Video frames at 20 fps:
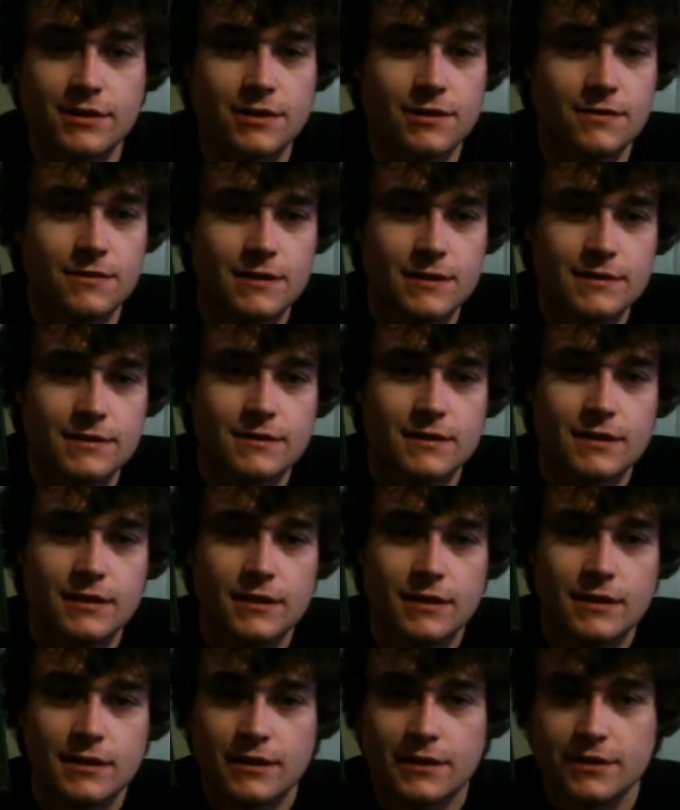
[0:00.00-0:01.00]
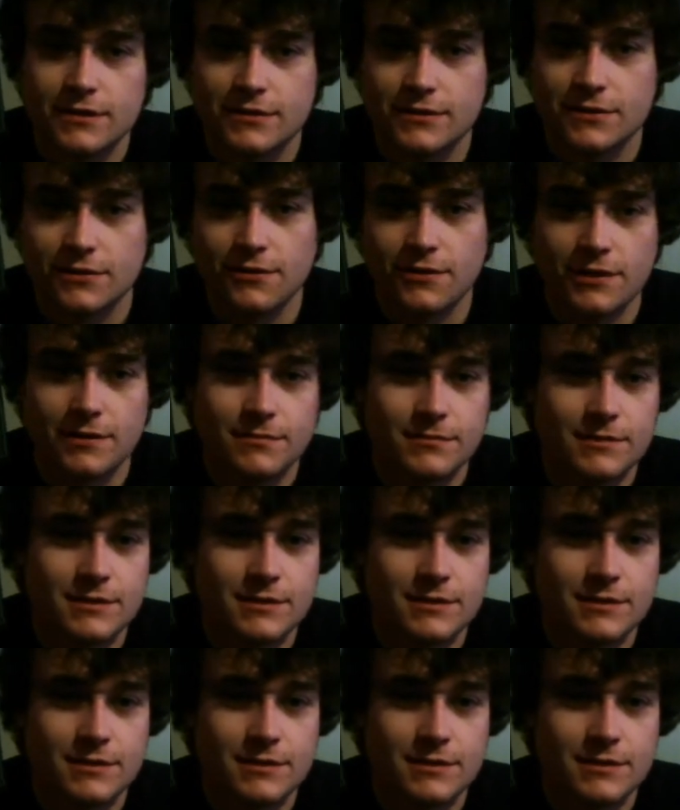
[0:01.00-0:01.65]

he does, I love Piranha.